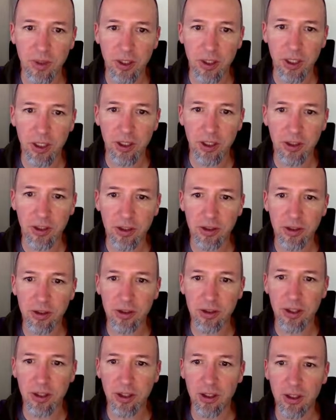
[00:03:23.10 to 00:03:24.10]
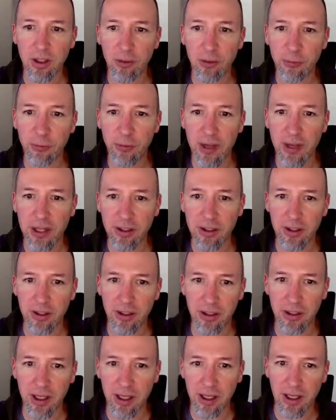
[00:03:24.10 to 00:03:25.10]
and you can see the effect
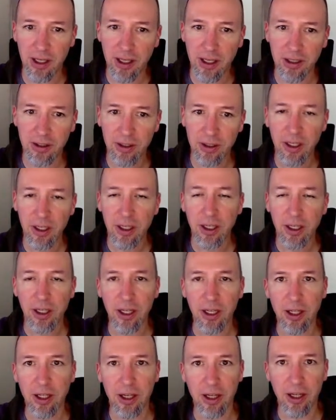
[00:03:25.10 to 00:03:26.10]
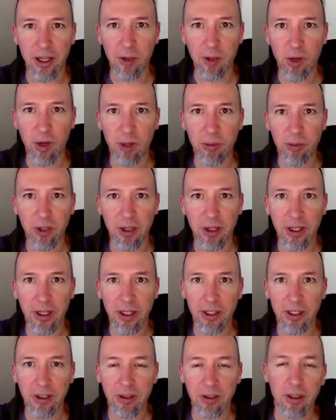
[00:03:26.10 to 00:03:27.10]
that that has. And then again, when I'm done, I
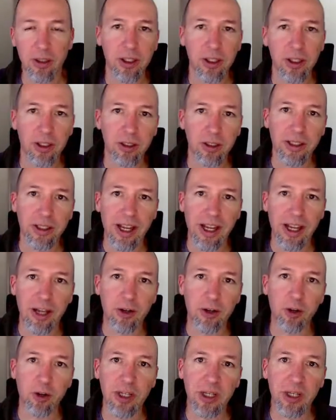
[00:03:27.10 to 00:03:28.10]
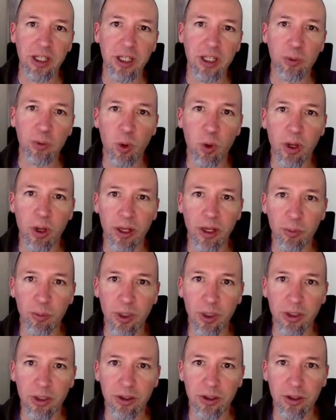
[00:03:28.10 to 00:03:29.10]
can click Enter on my keyboard. I can
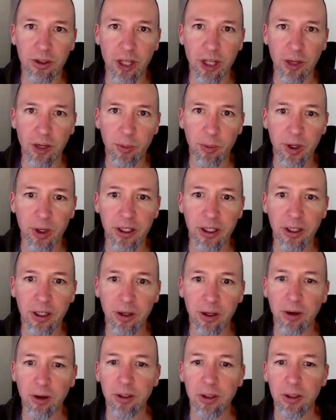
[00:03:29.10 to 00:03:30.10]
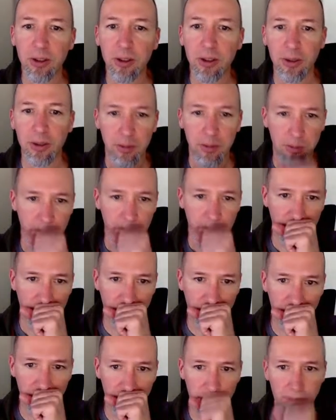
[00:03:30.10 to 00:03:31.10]
press the check mark here
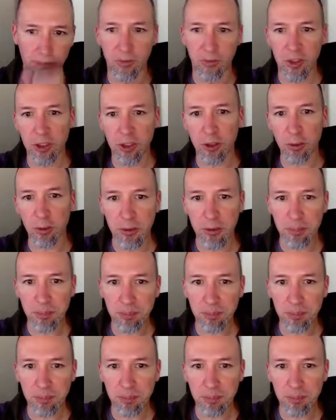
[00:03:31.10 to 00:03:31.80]
excuse me,